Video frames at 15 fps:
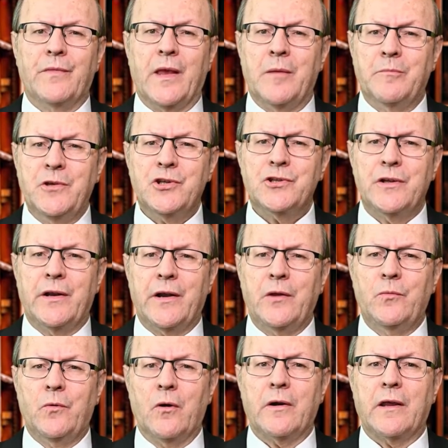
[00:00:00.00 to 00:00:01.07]
a missionary
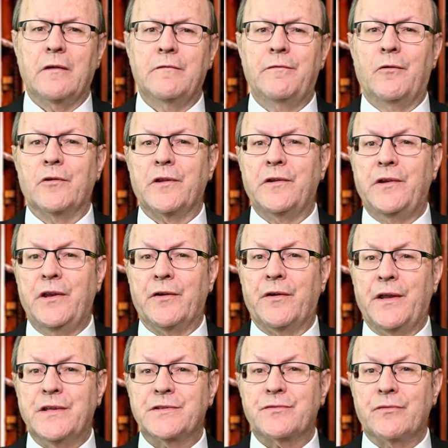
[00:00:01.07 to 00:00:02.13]
working for the Near
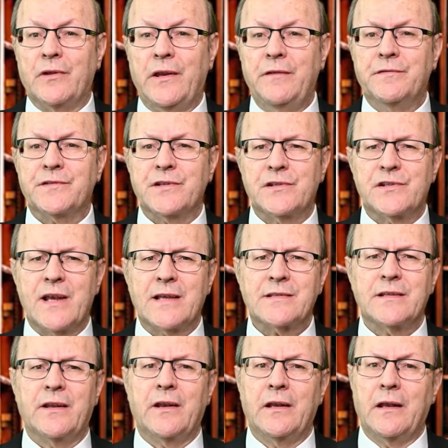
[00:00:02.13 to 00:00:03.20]
East Relief,
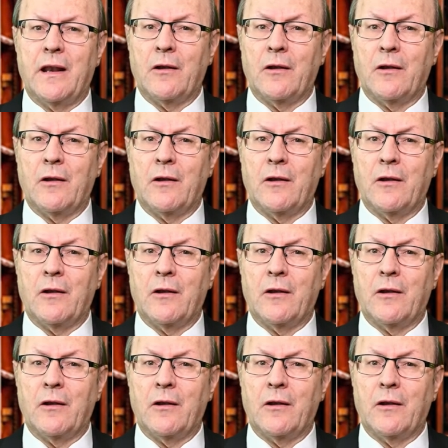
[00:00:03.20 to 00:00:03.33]
suggested in